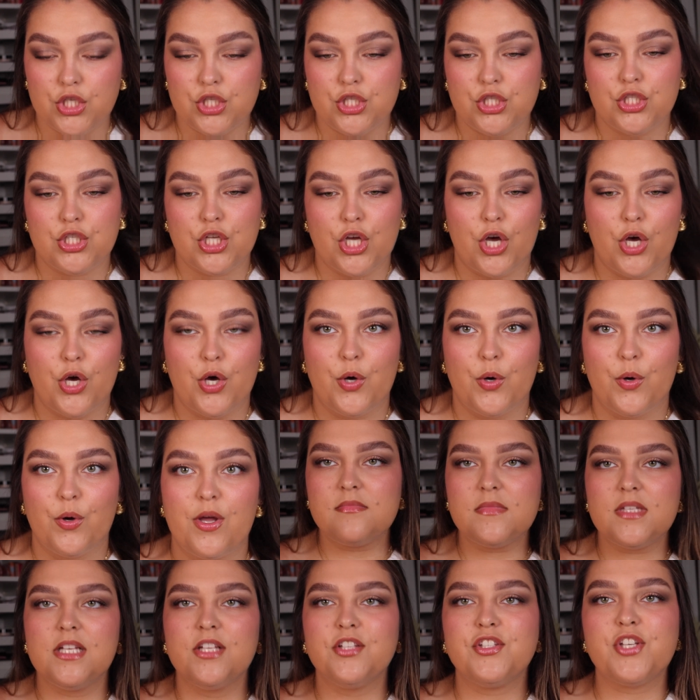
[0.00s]
So
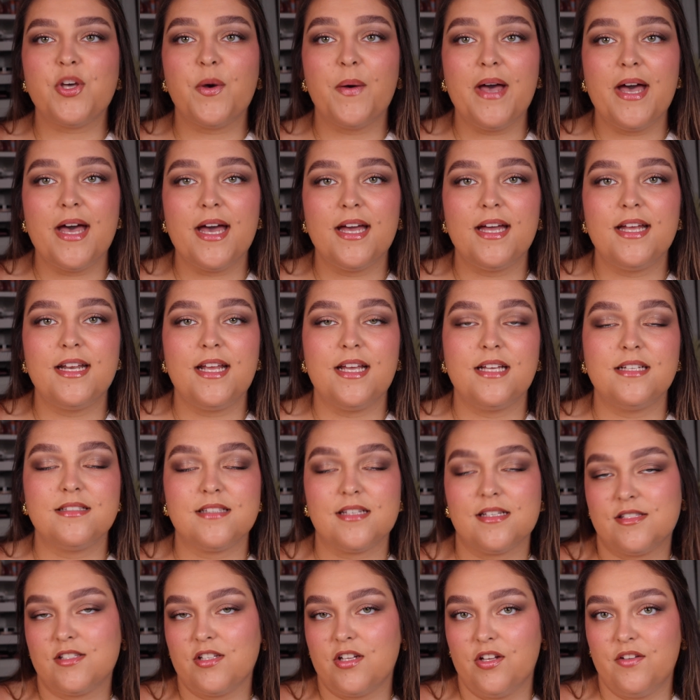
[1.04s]
let's go ahead and
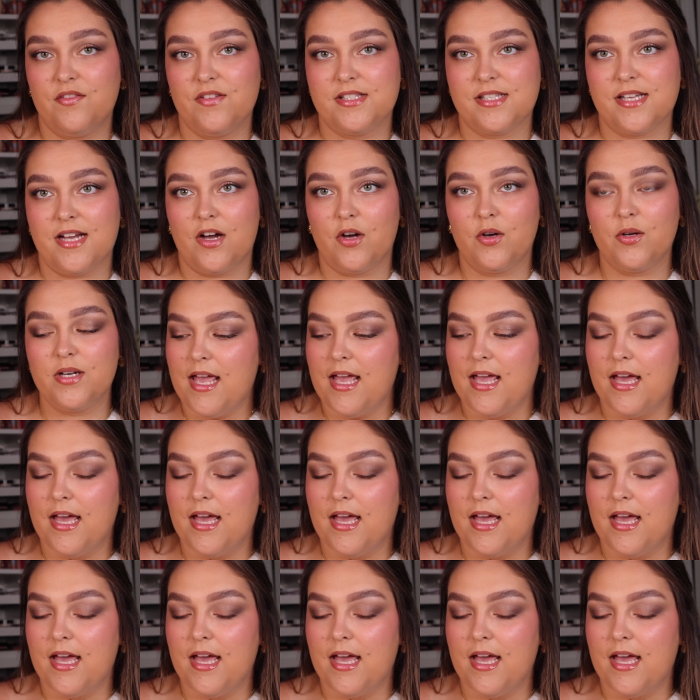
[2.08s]
test all of this out,